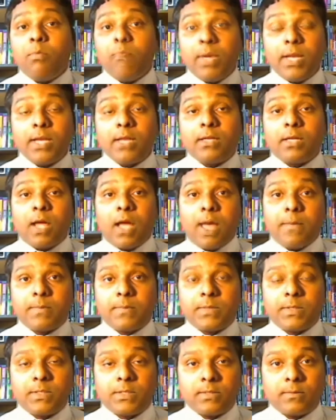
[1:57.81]
Many
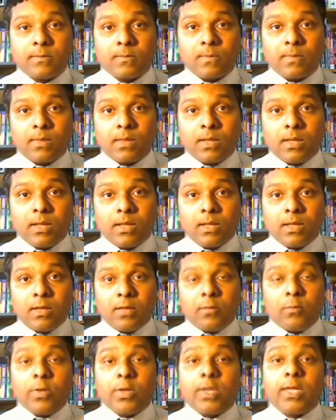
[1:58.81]
times
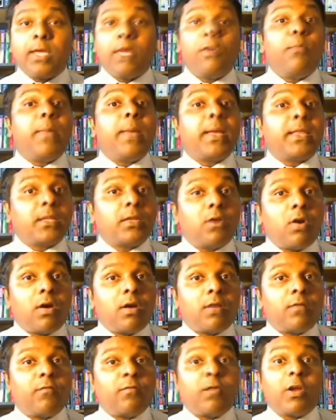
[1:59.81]
we give
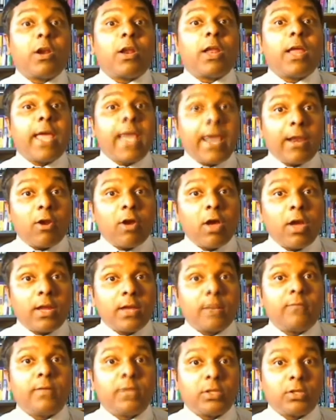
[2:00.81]
methadone for
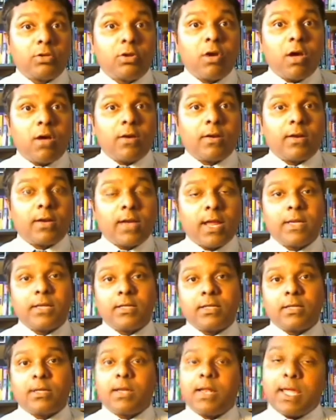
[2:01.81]
heroin withdrawal, right?